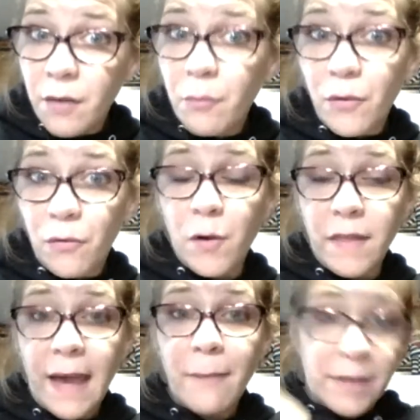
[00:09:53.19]
before
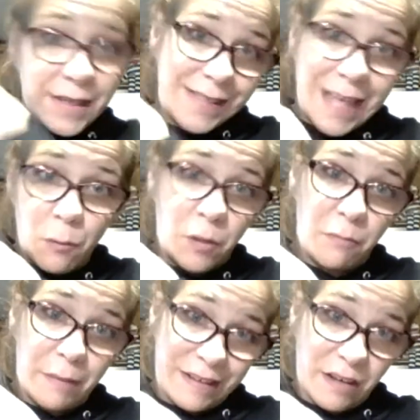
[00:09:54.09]
that because that would
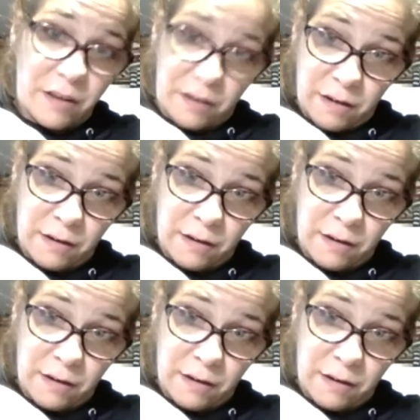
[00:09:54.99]
have been done